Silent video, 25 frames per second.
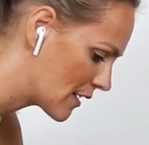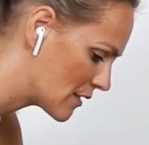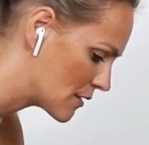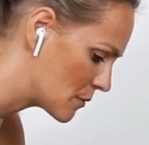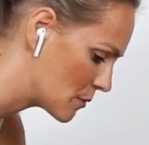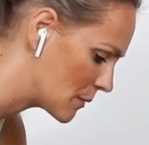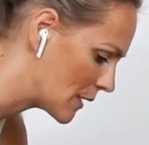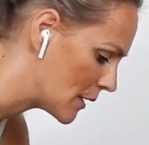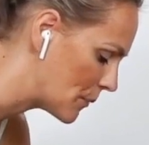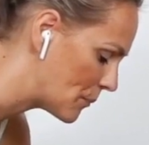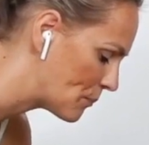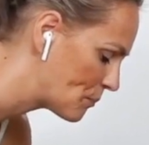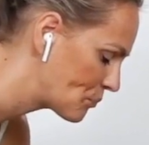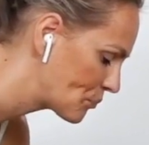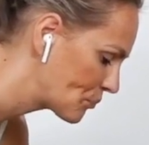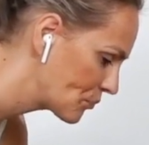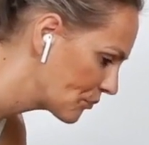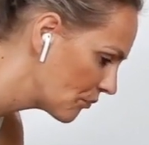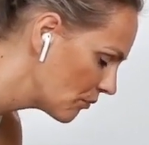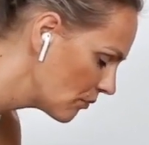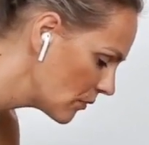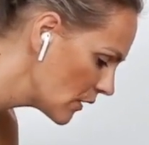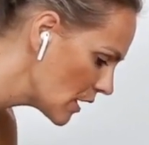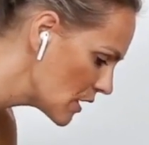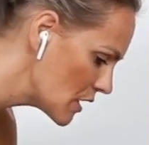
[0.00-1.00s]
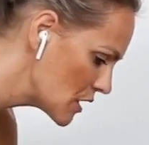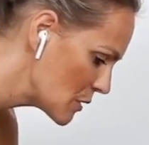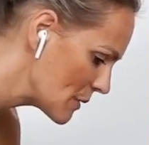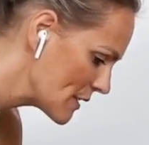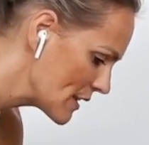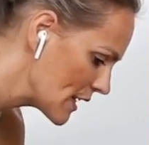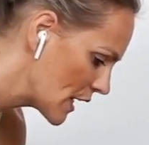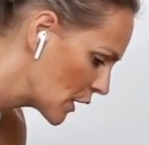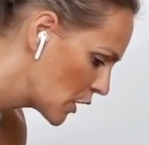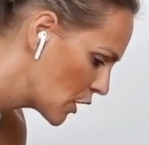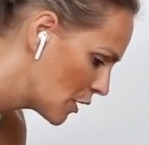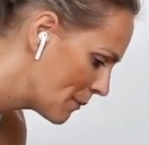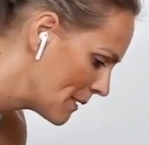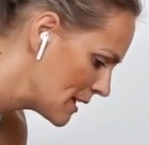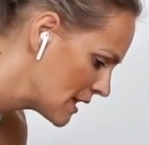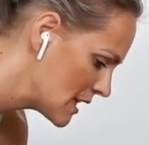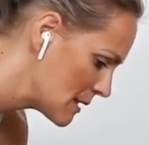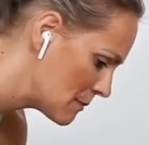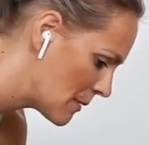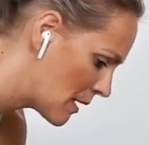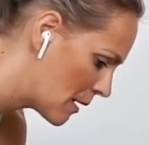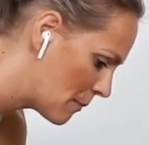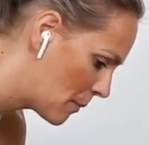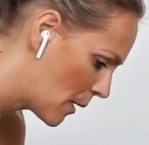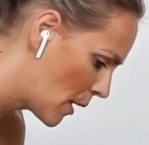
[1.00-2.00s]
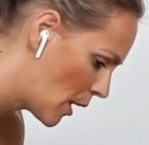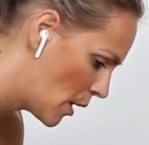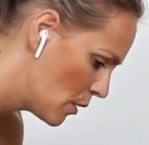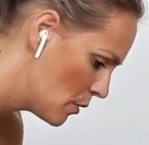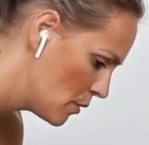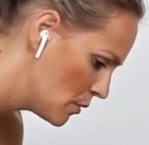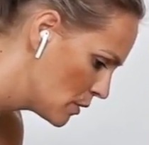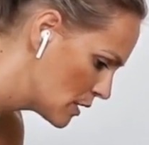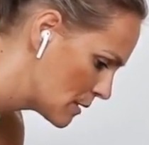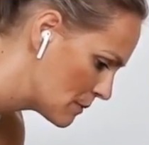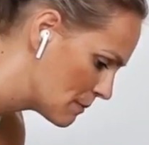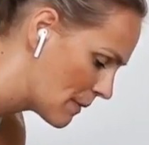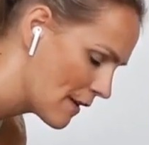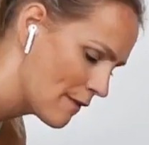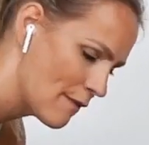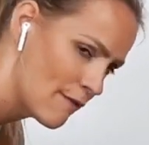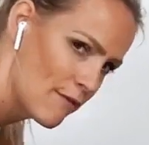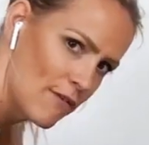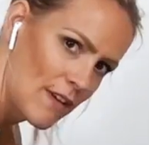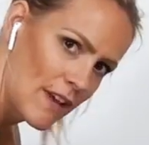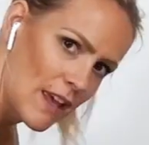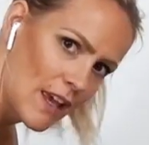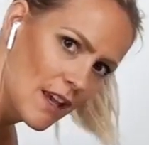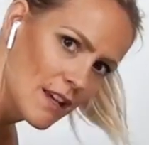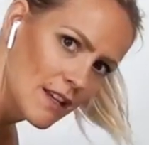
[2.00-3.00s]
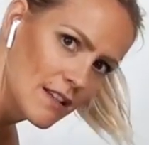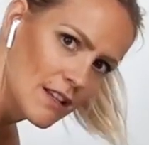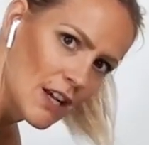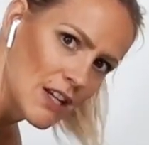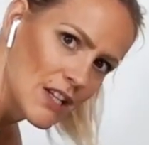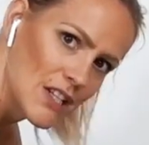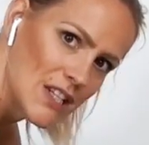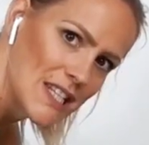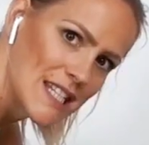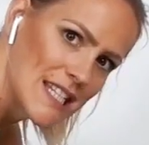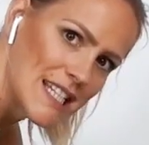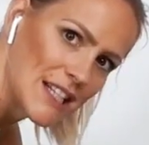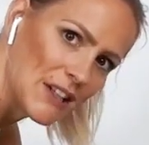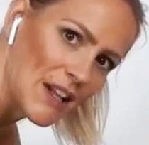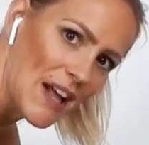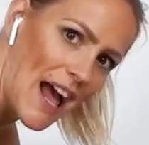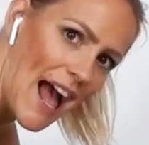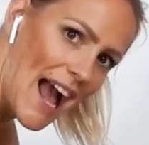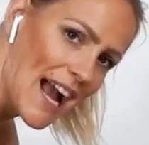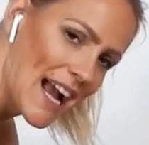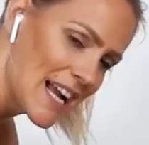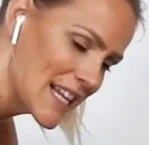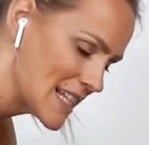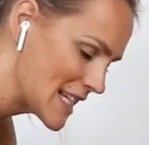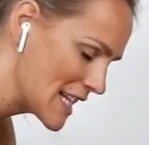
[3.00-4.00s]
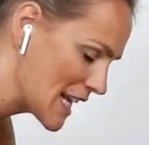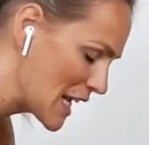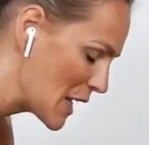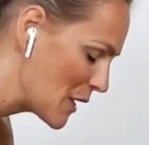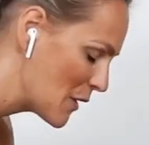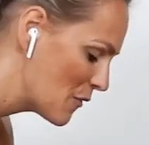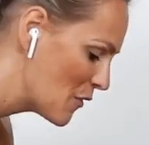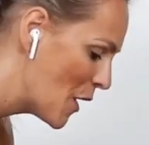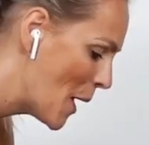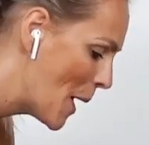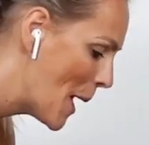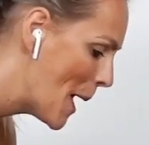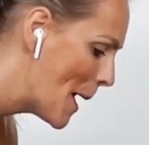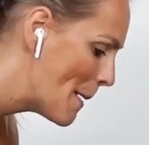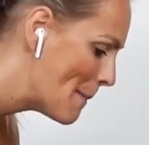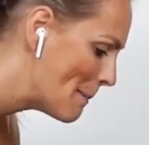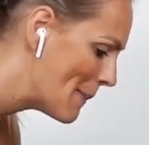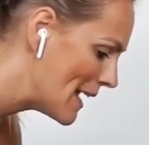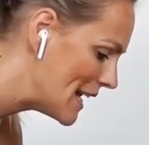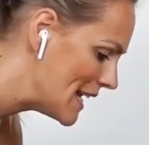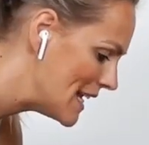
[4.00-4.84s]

as well. So as I come into my pose, my fingers are still active, my